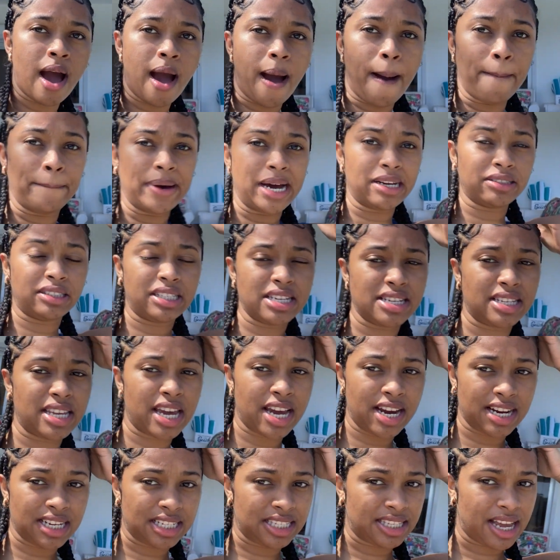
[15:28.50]
about this
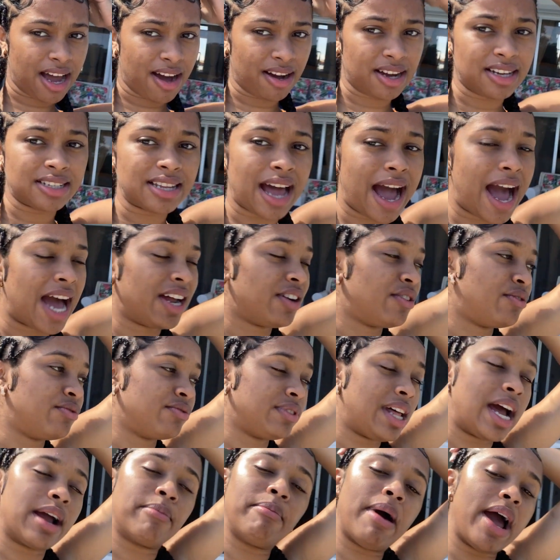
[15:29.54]
hairstyle because I don't
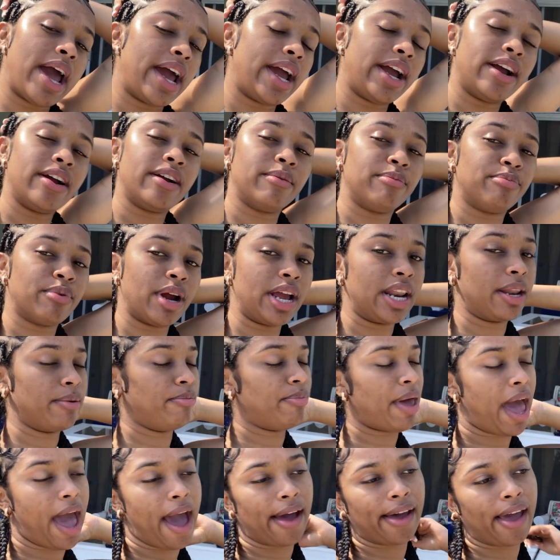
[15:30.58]
like my hair braided
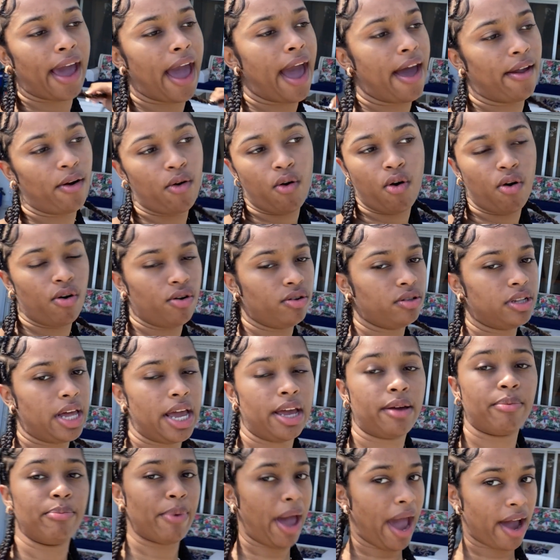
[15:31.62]
back at all,
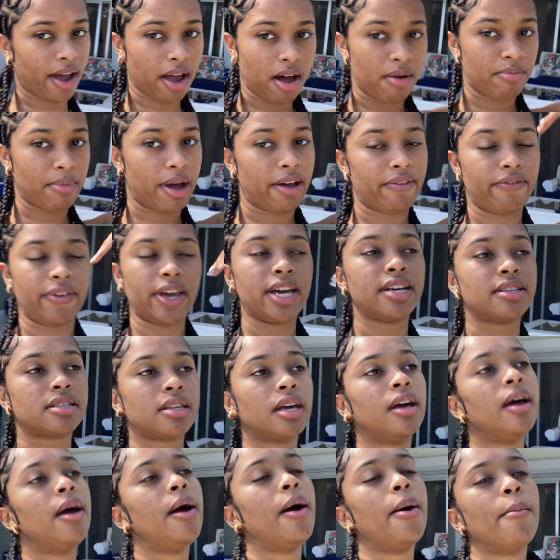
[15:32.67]
like back on my face.
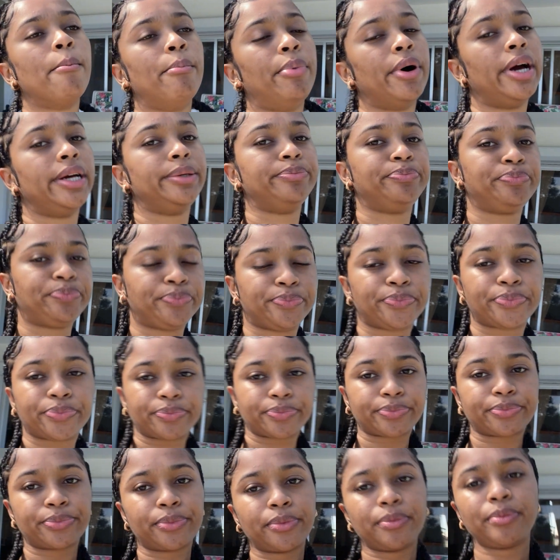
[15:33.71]
But
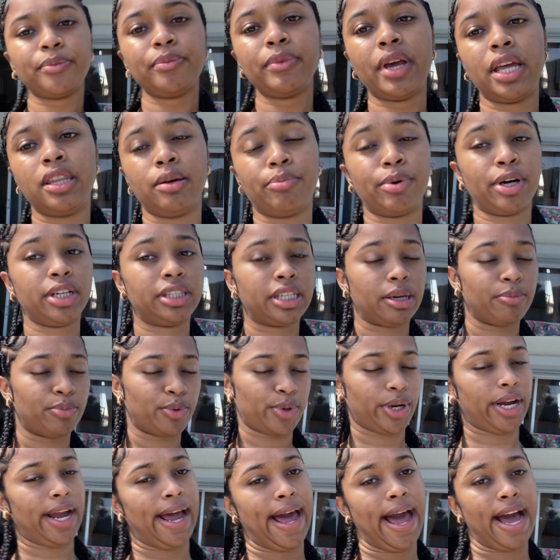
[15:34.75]
the birthday
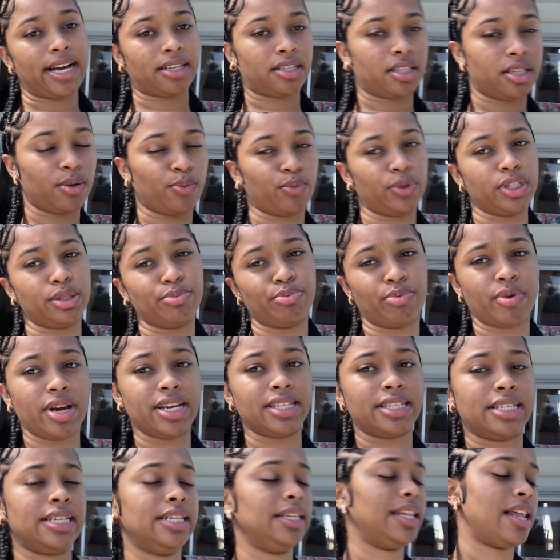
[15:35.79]
boy, I asked him which
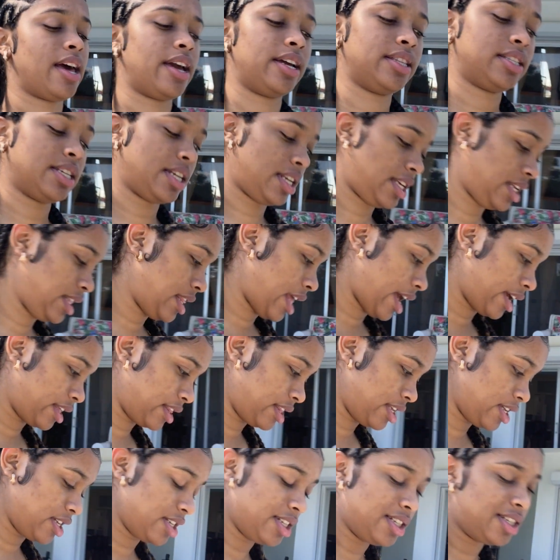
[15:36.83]
braids he liked and he liked
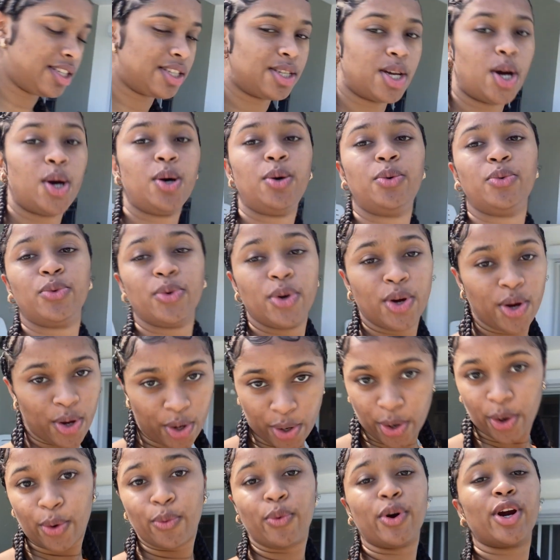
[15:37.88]
these, so
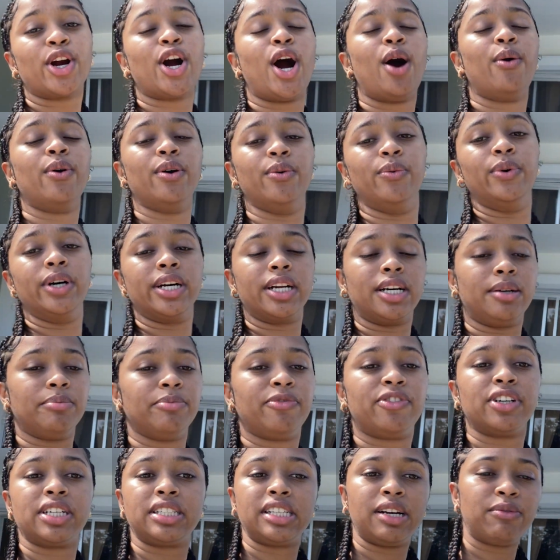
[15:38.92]
we're going with him.
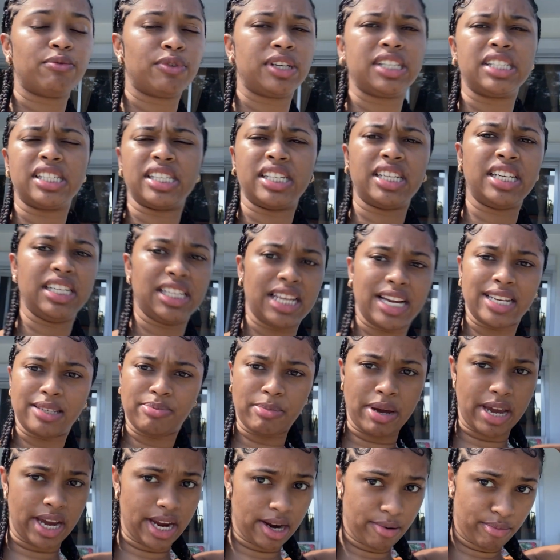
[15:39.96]
For some reason, he likes my
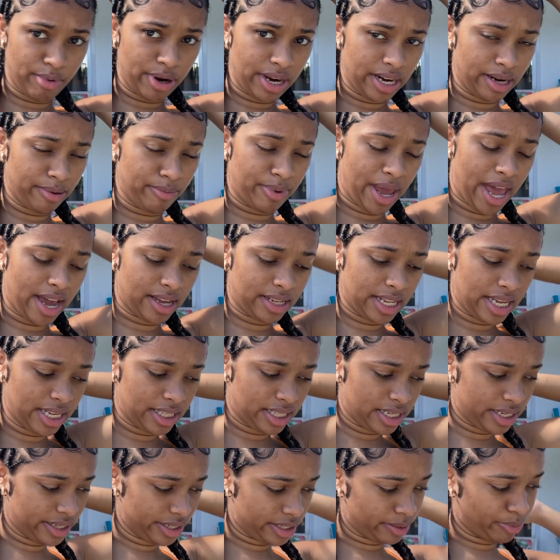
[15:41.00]
hair braided back like
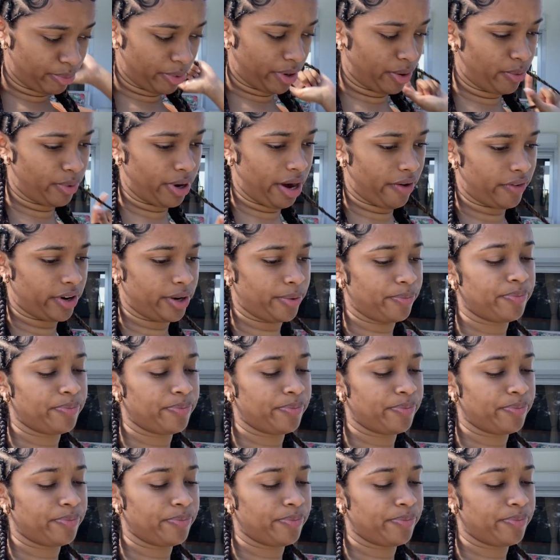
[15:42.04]
this, but whatever.